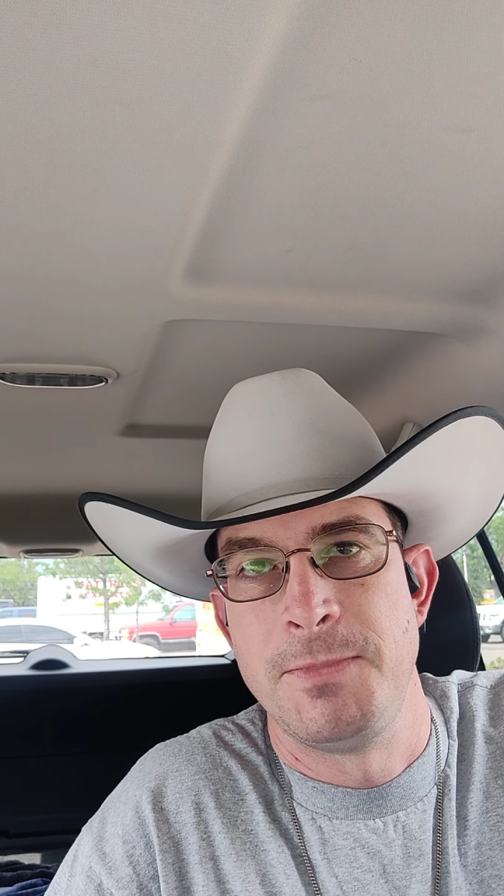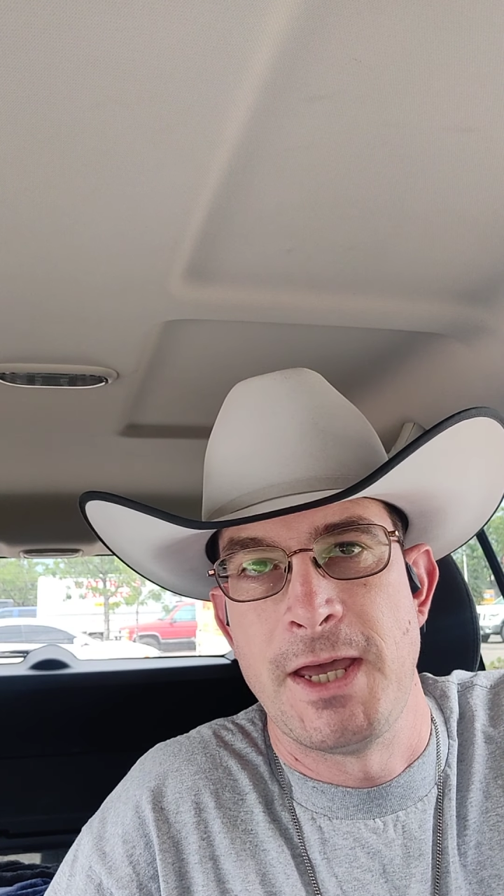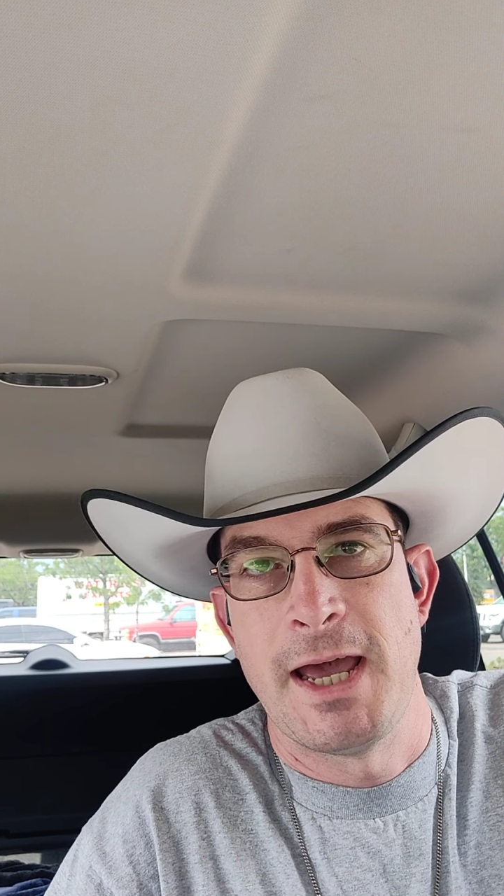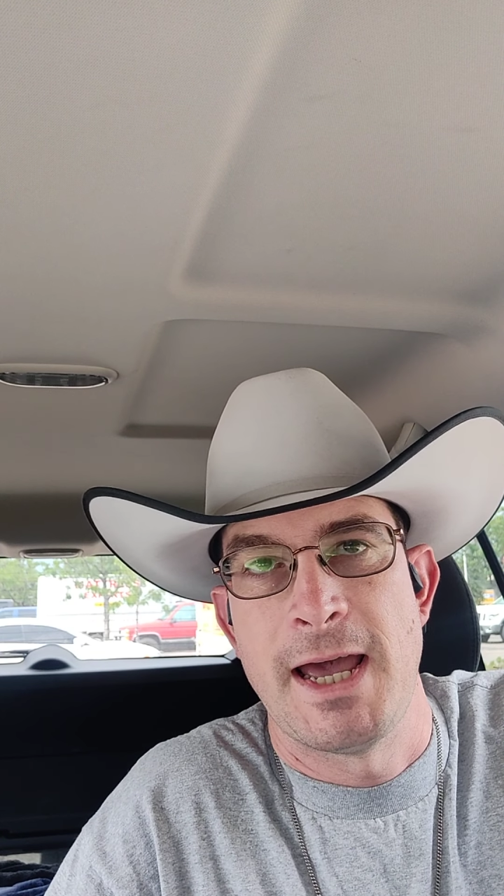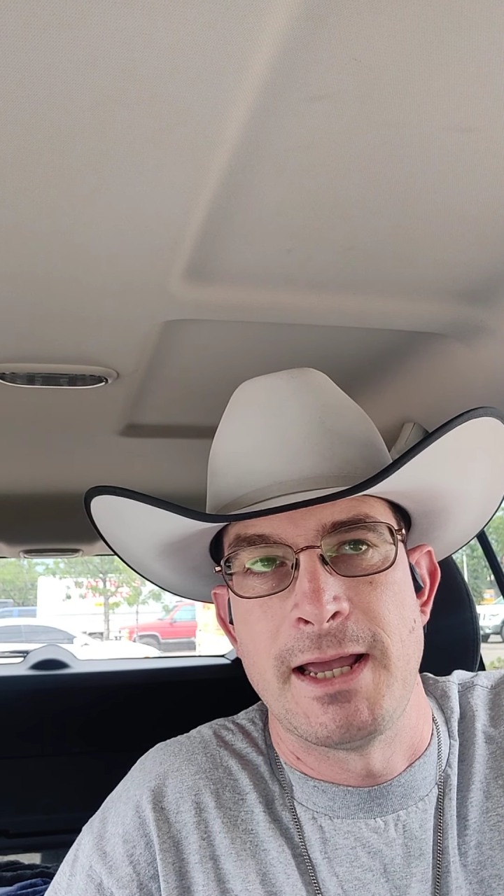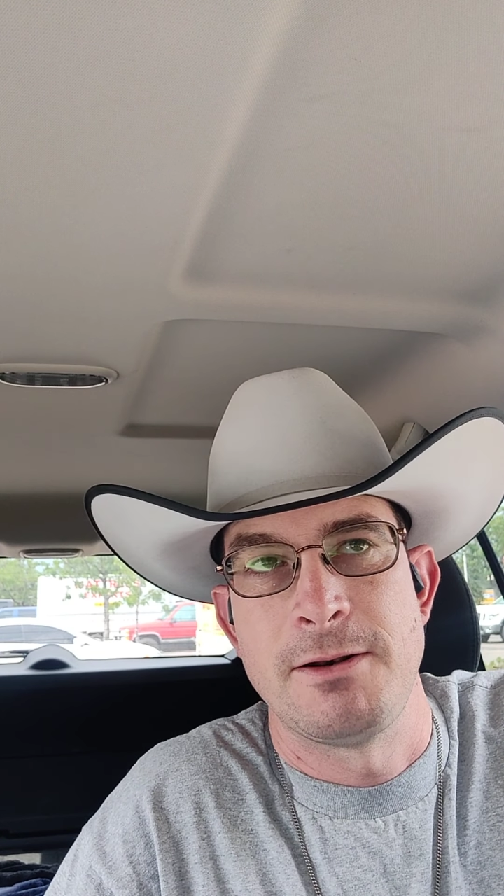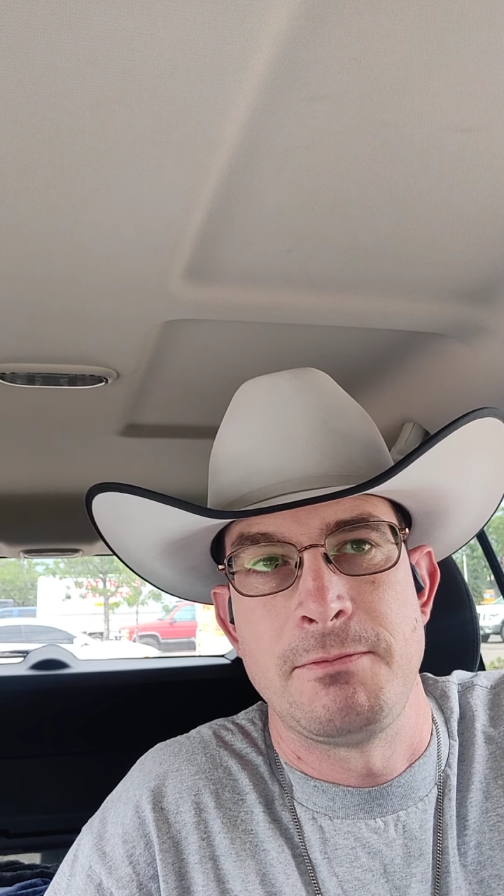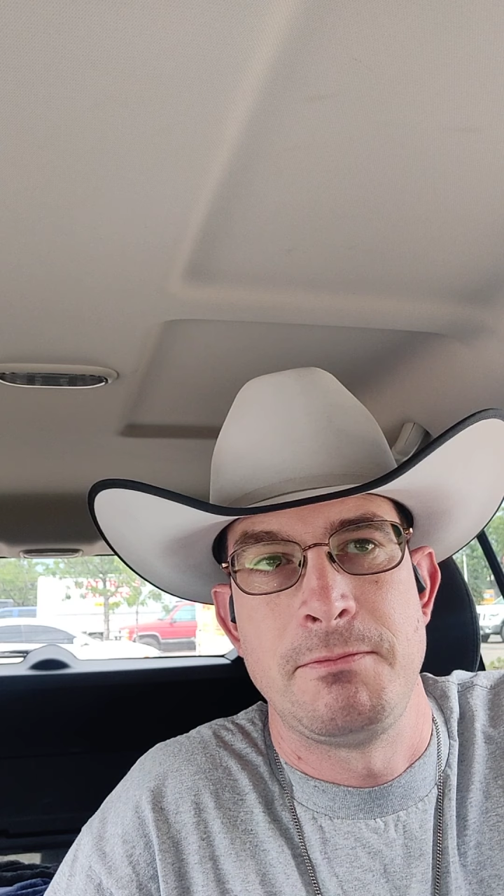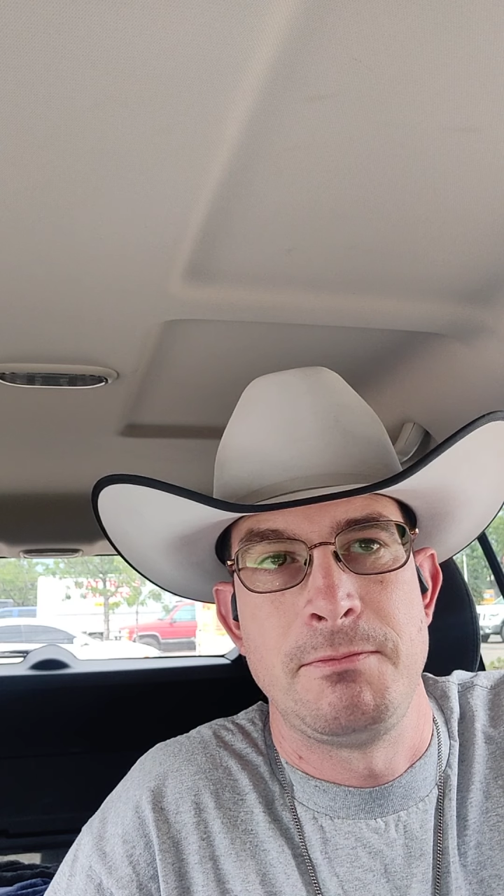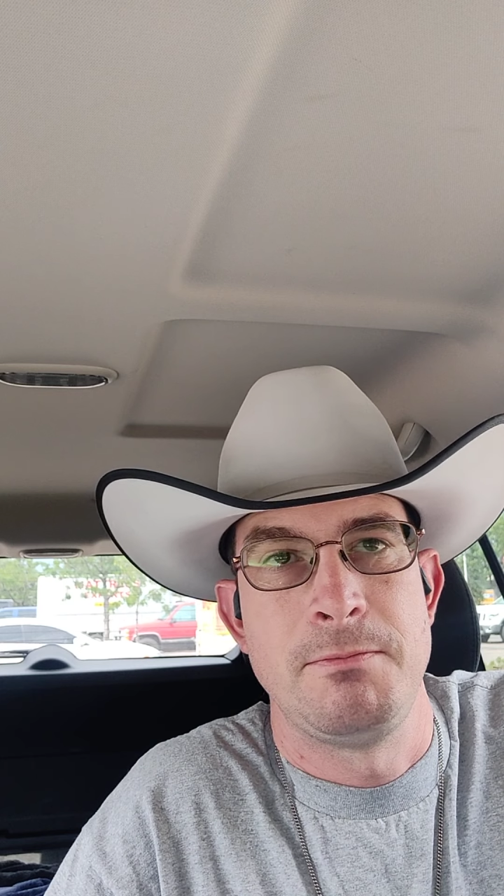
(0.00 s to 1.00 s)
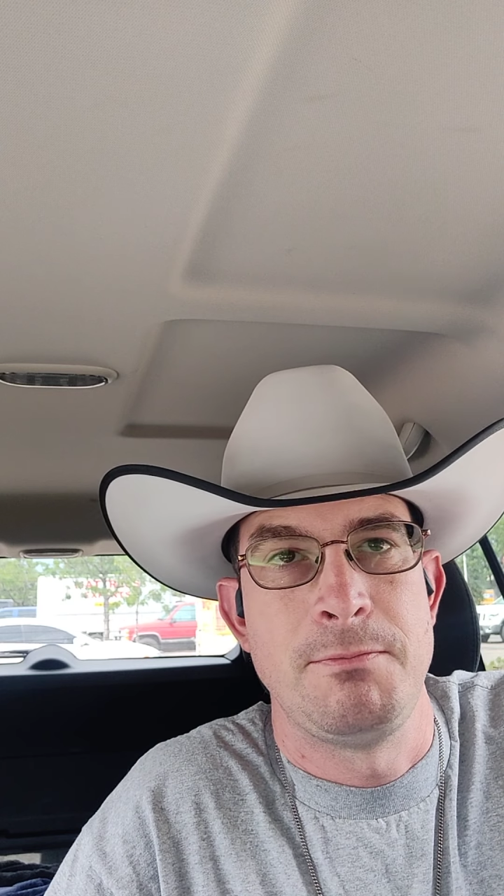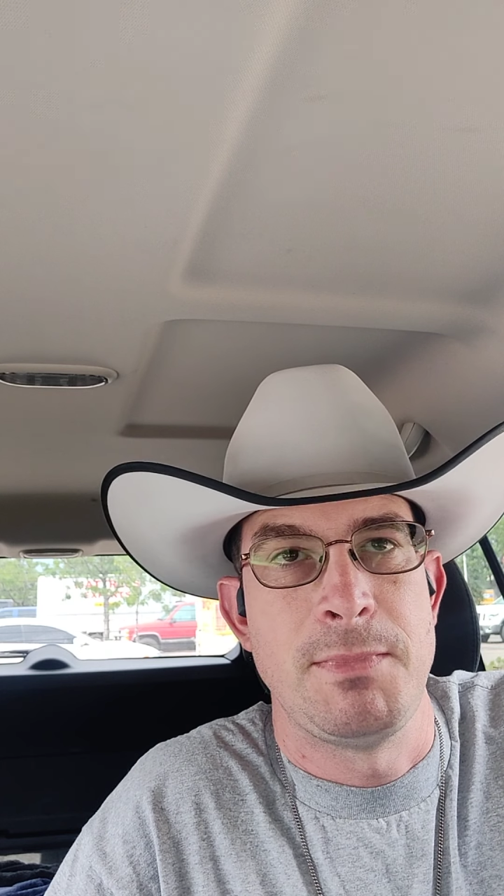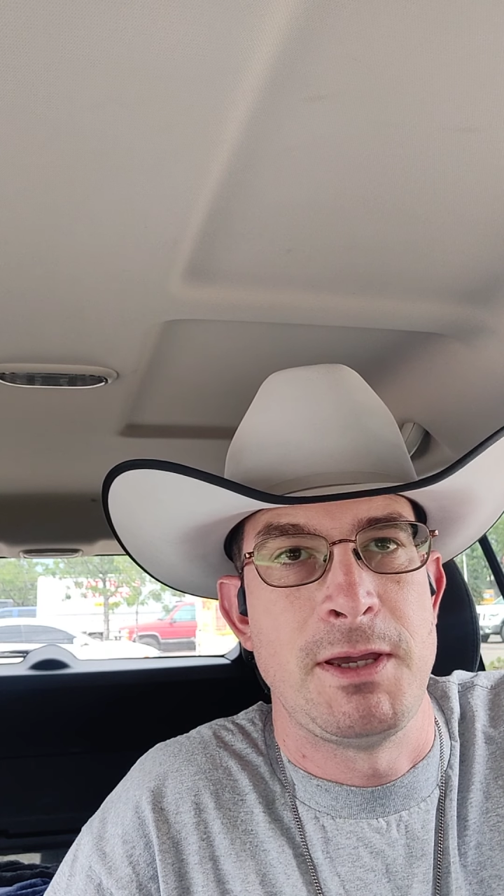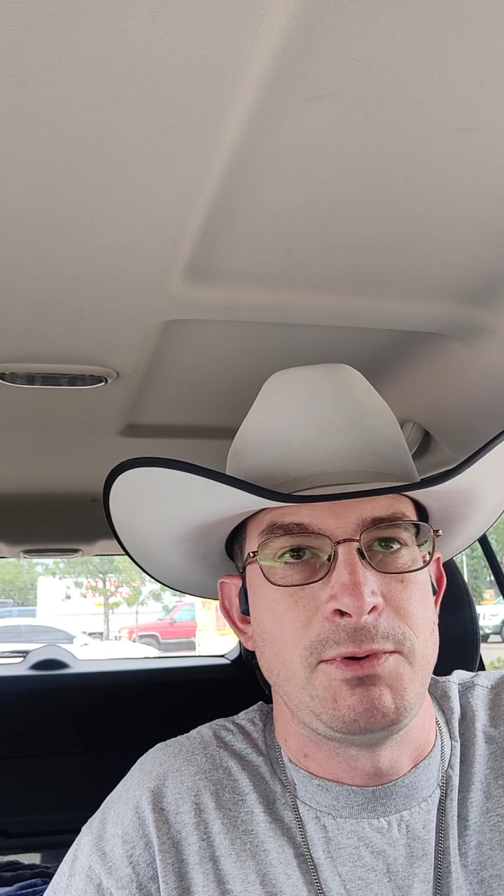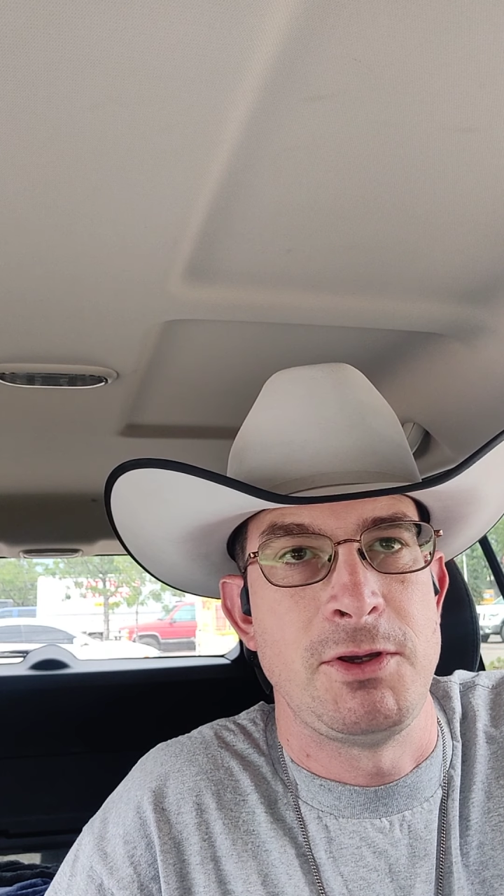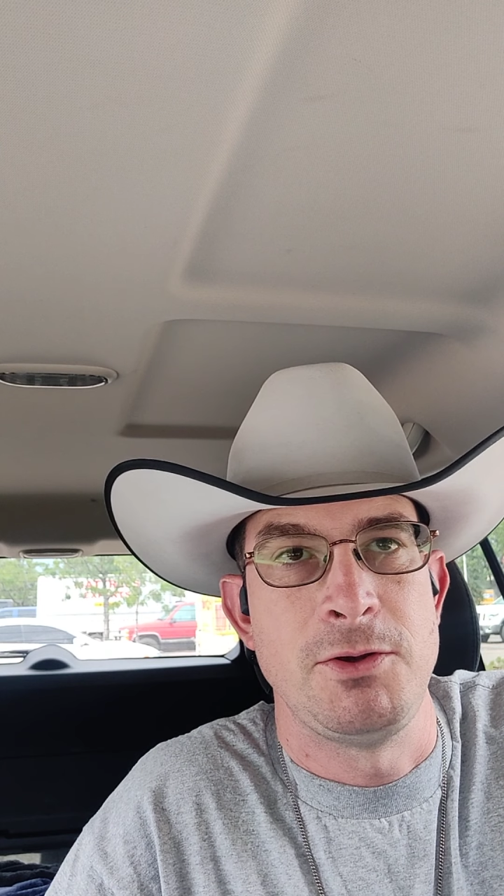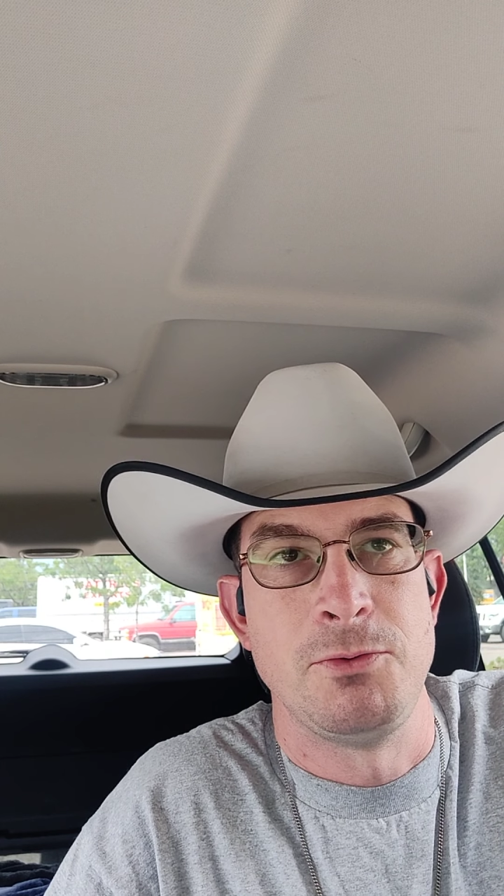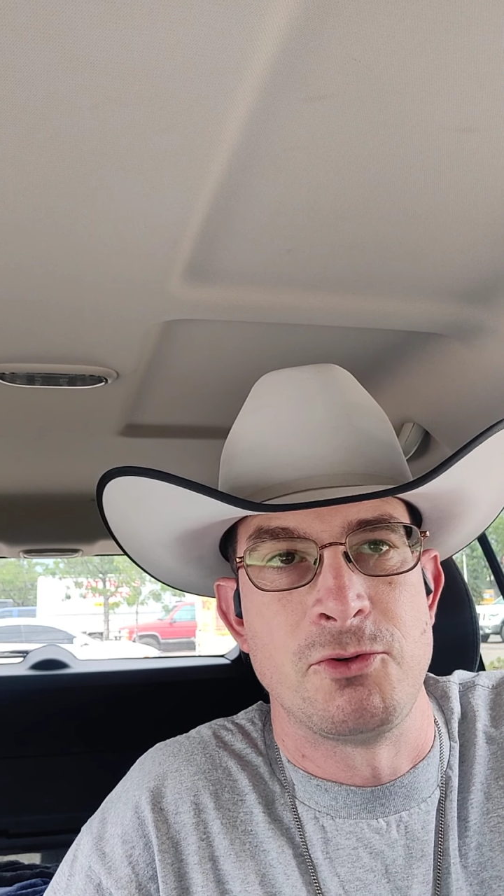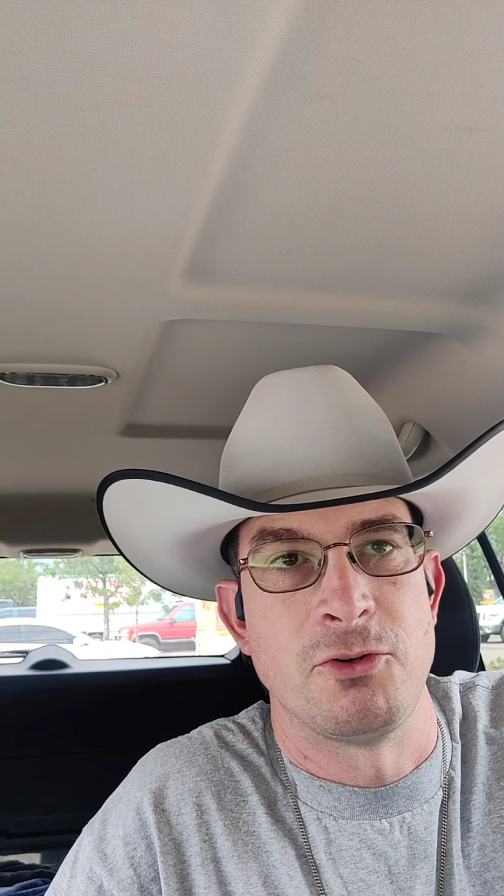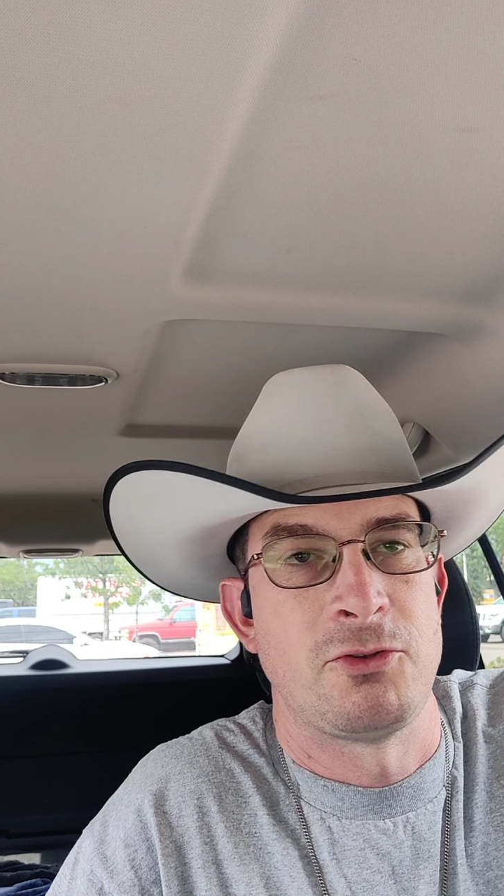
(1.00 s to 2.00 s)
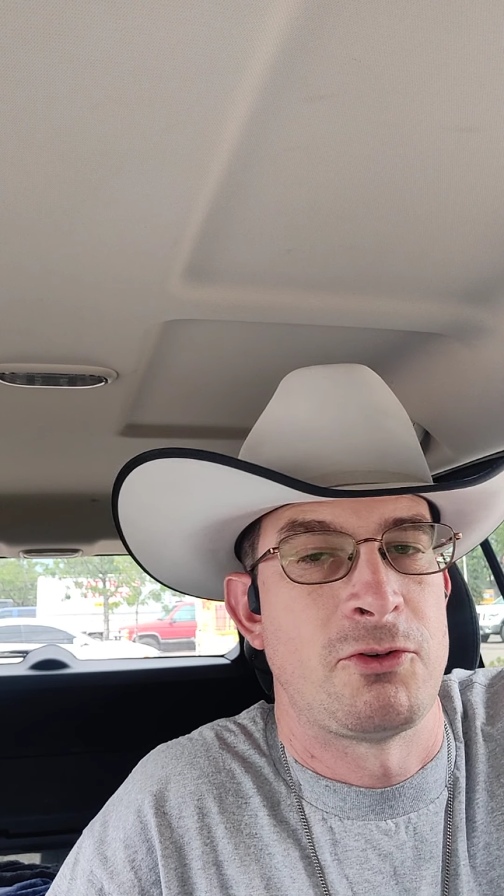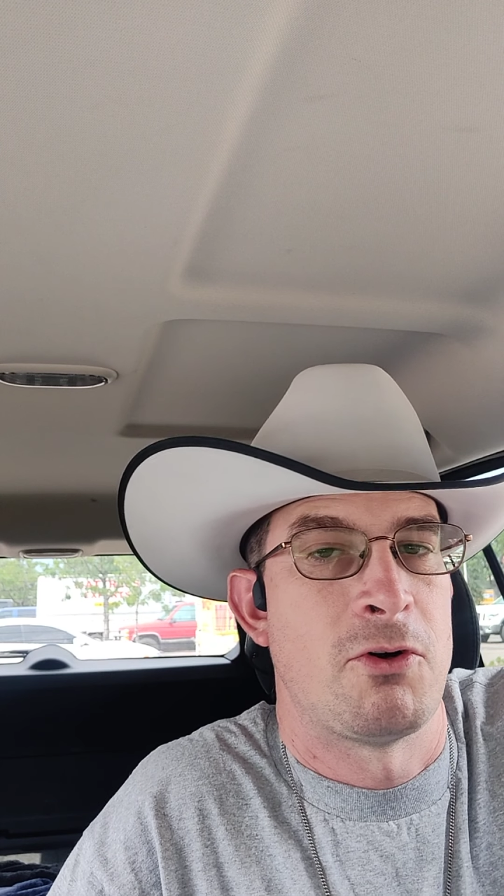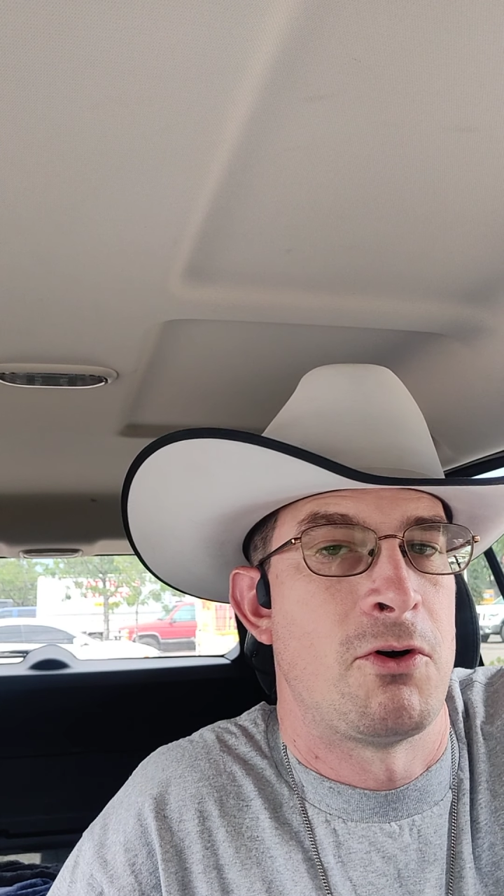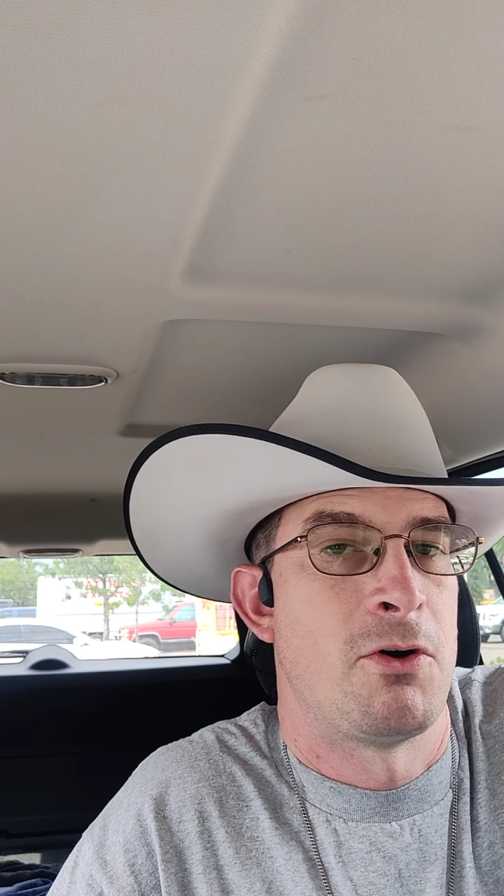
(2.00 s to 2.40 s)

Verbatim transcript: that maybe you just